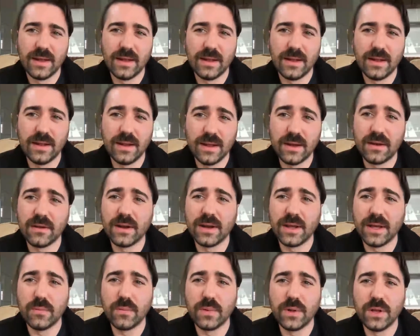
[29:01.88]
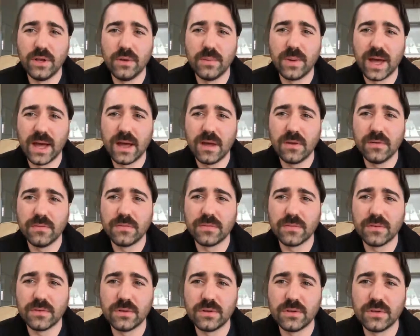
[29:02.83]
literally when you have
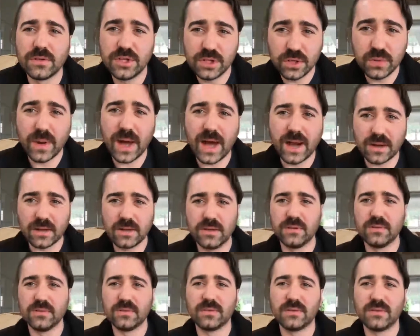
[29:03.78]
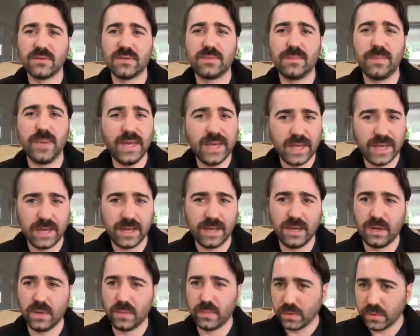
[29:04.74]
two actors speaking
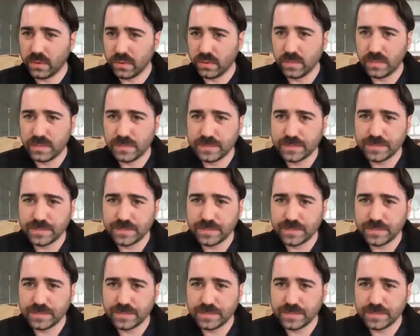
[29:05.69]
in a room,